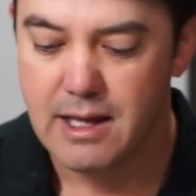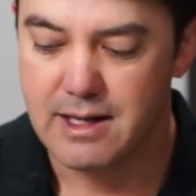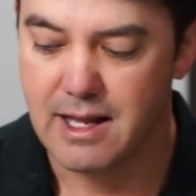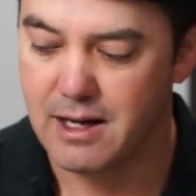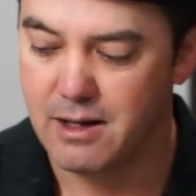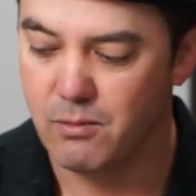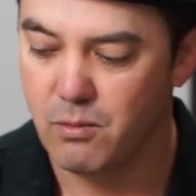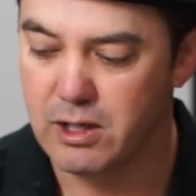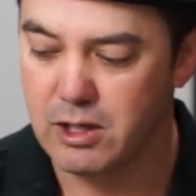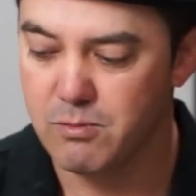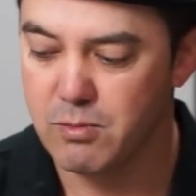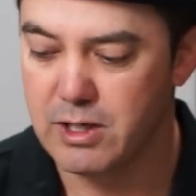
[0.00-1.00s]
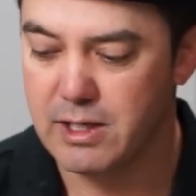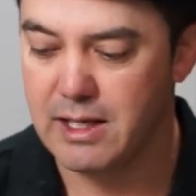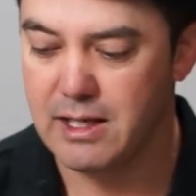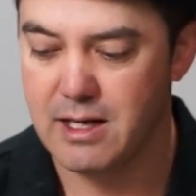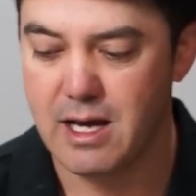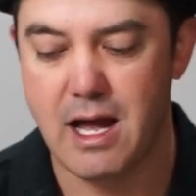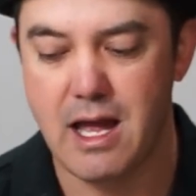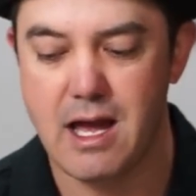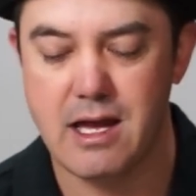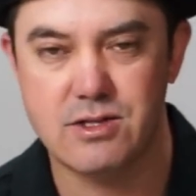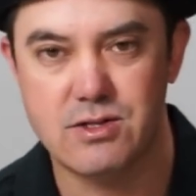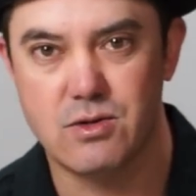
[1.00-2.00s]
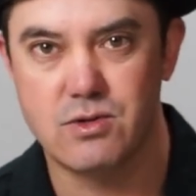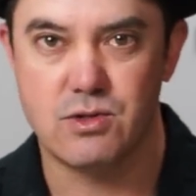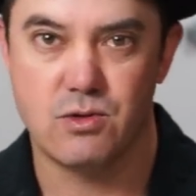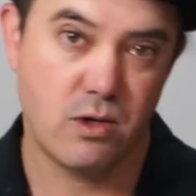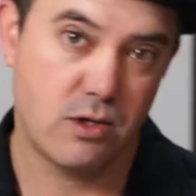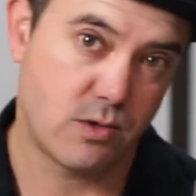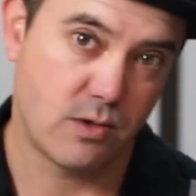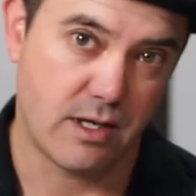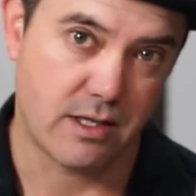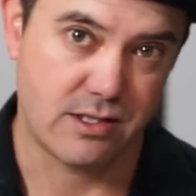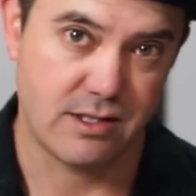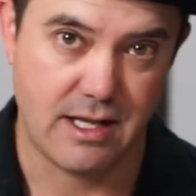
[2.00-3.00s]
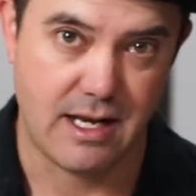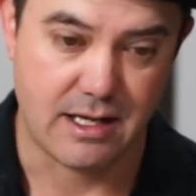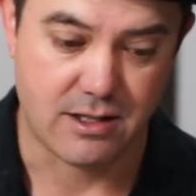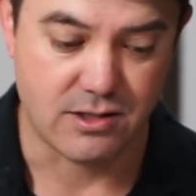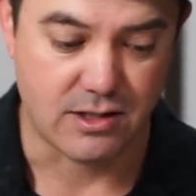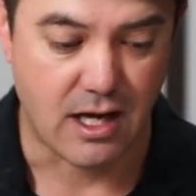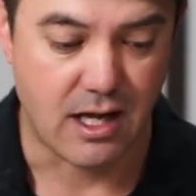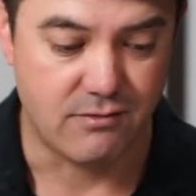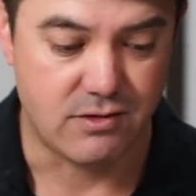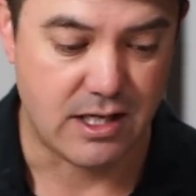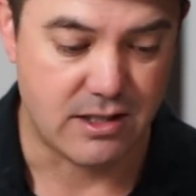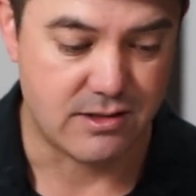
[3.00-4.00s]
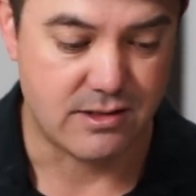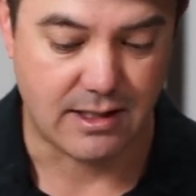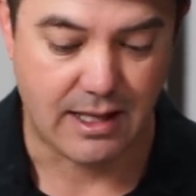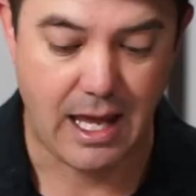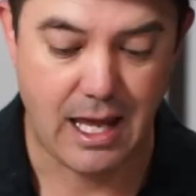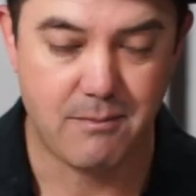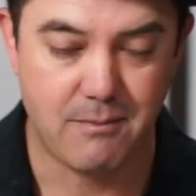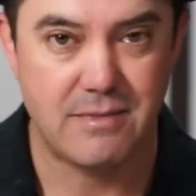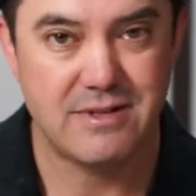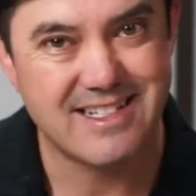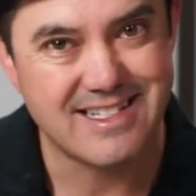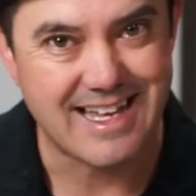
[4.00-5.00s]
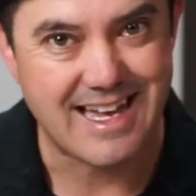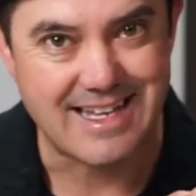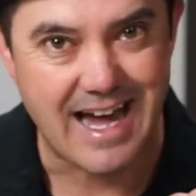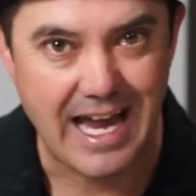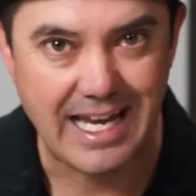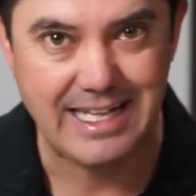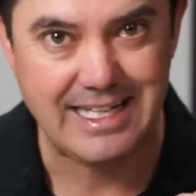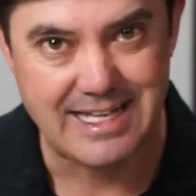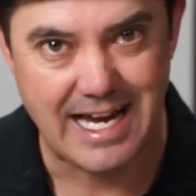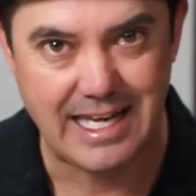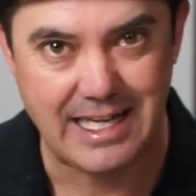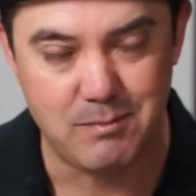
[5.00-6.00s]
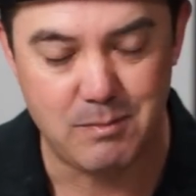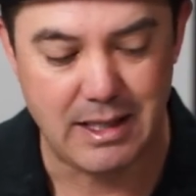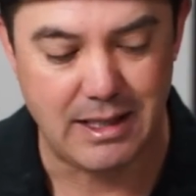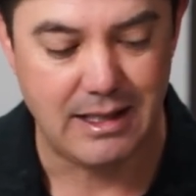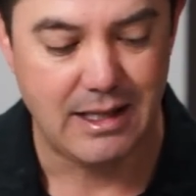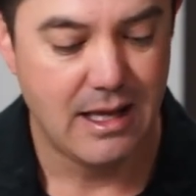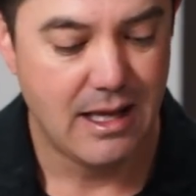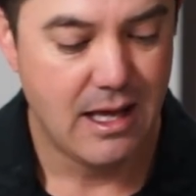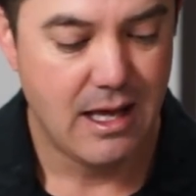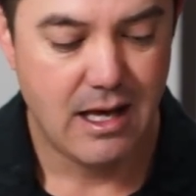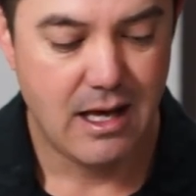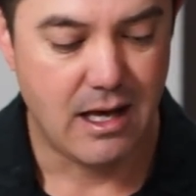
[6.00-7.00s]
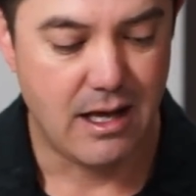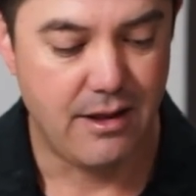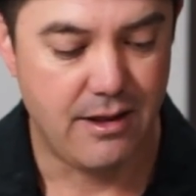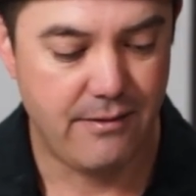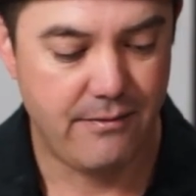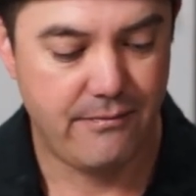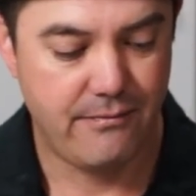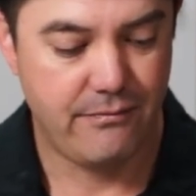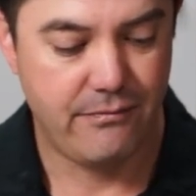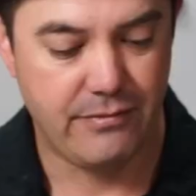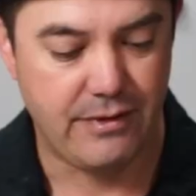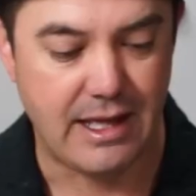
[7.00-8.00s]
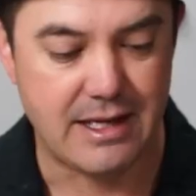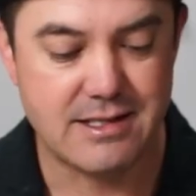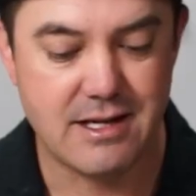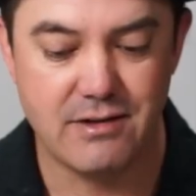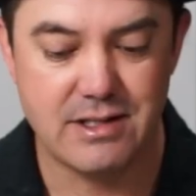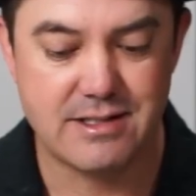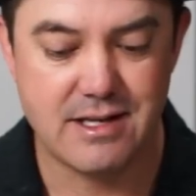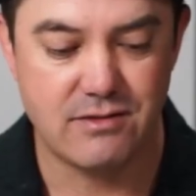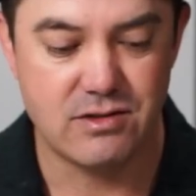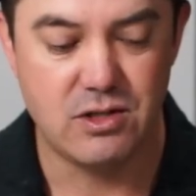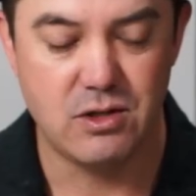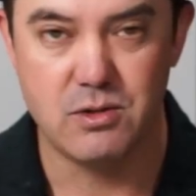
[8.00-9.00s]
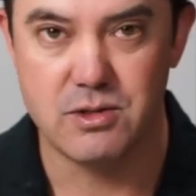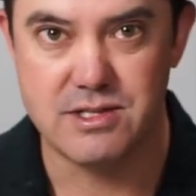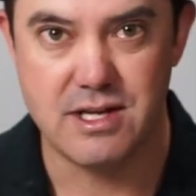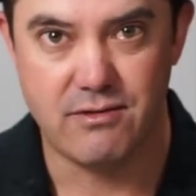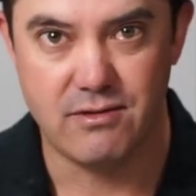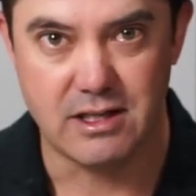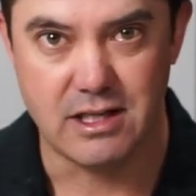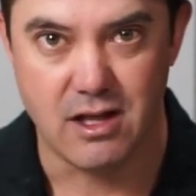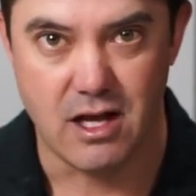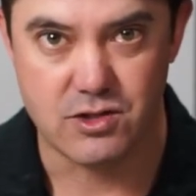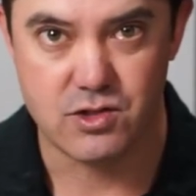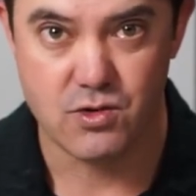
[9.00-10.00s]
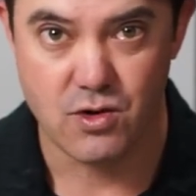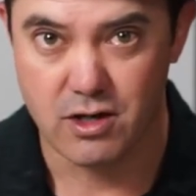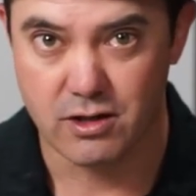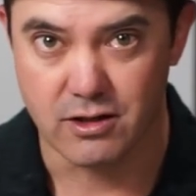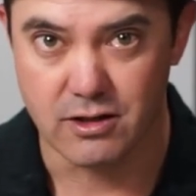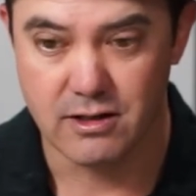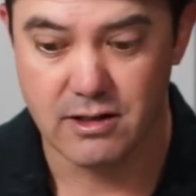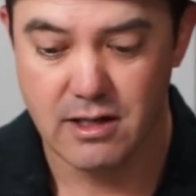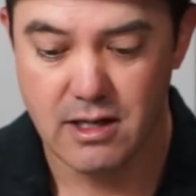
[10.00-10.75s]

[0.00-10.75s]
Now, when you bring in high ISOs and noise reduction, that actually kind of changes the game just a tiny, tiny bit. Uh, the A77 II is definitely a lot stronger